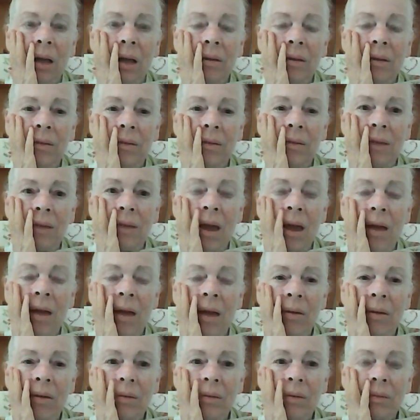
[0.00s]
And
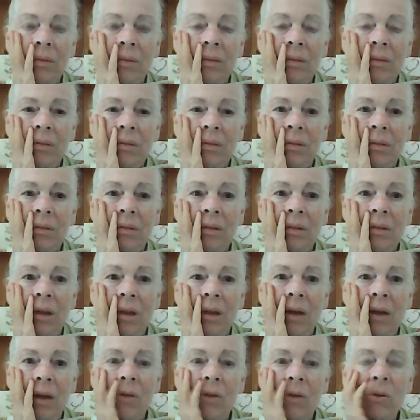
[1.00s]
yeah,
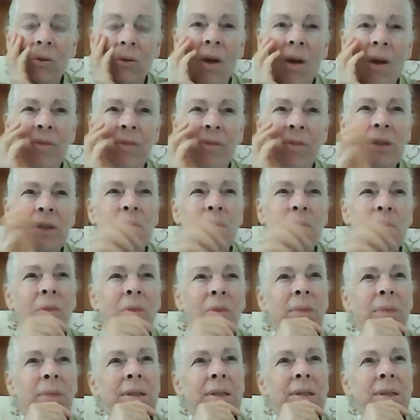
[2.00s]
I also have this
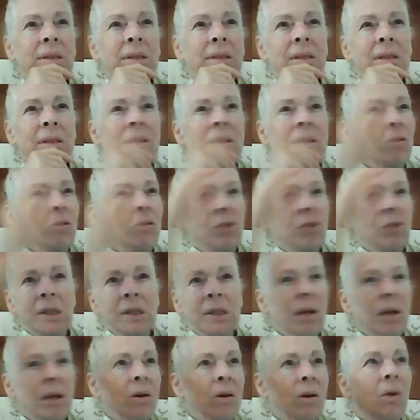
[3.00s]
with my sister.
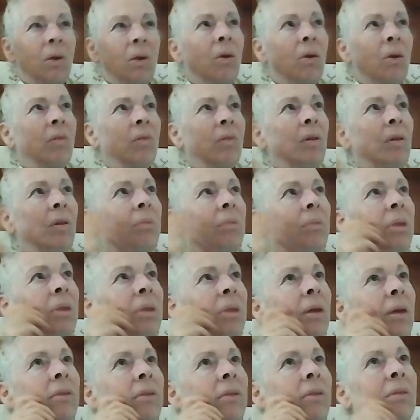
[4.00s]
She's like all over the
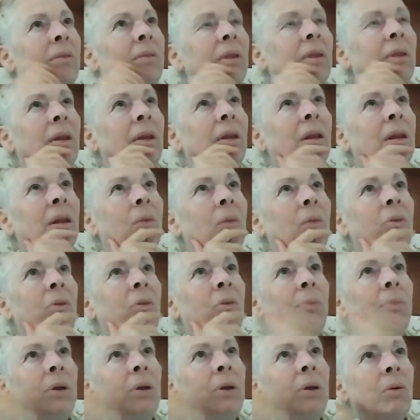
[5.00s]
place.
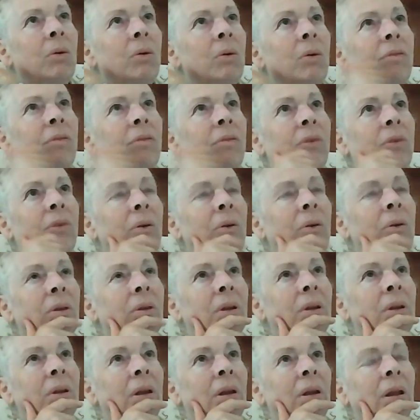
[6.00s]
We speak on the
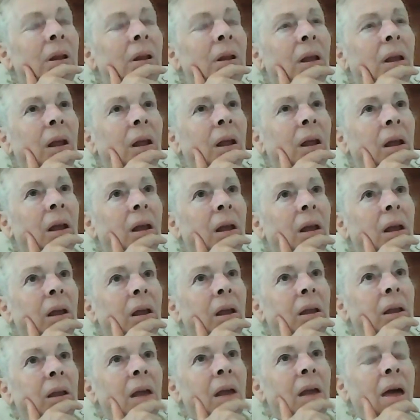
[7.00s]
phone.
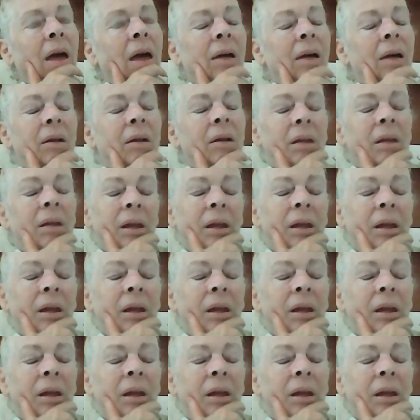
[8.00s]
Yeah.